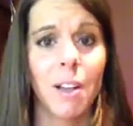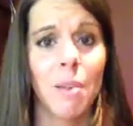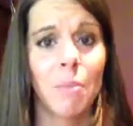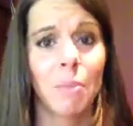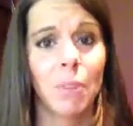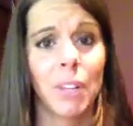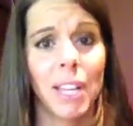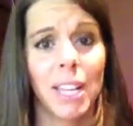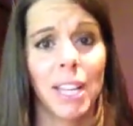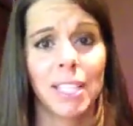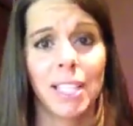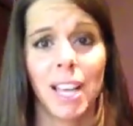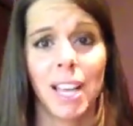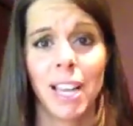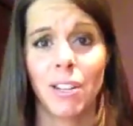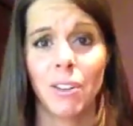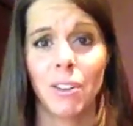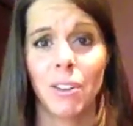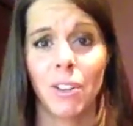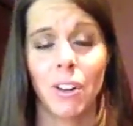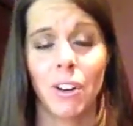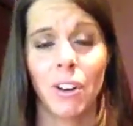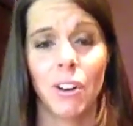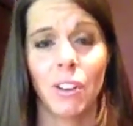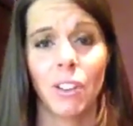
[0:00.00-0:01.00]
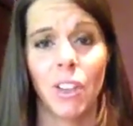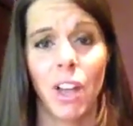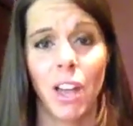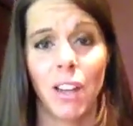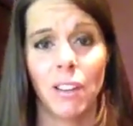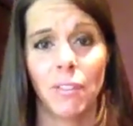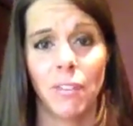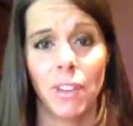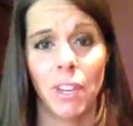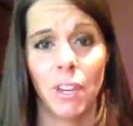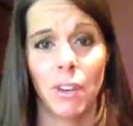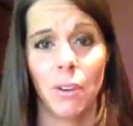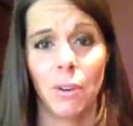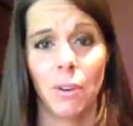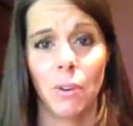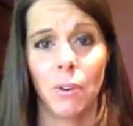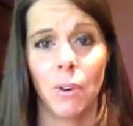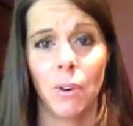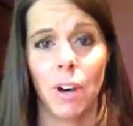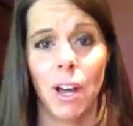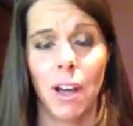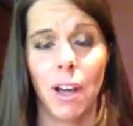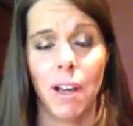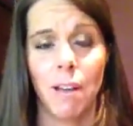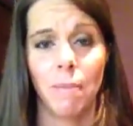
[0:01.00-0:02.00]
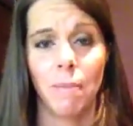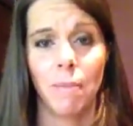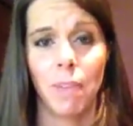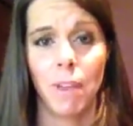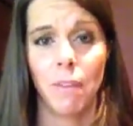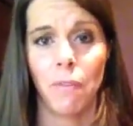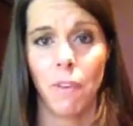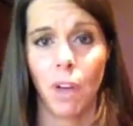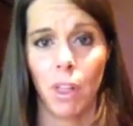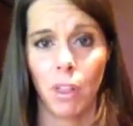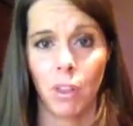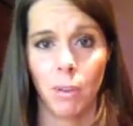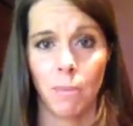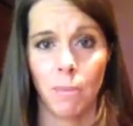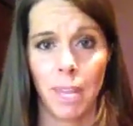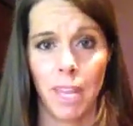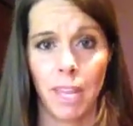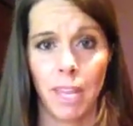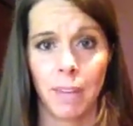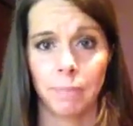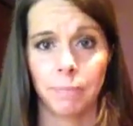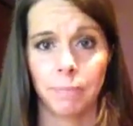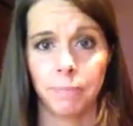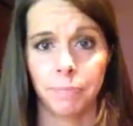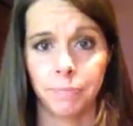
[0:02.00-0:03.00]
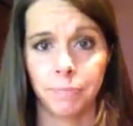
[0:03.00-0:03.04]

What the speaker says: Please, I know there are a lot of you that follow me